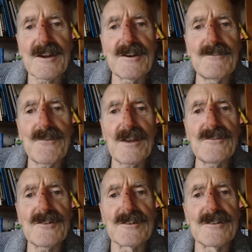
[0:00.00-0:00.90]
The
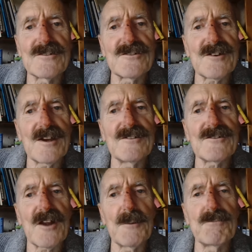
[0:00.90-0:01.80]
convention has
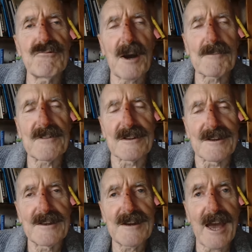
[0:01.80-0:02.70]
changed
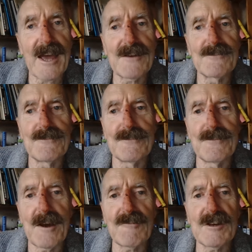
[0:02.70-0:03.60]
abruptly
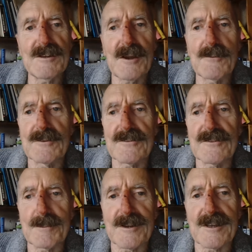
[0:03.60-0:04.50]
and very
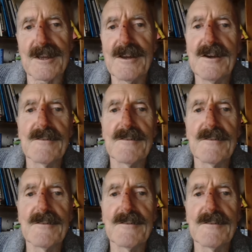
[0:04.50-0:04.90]
noticeably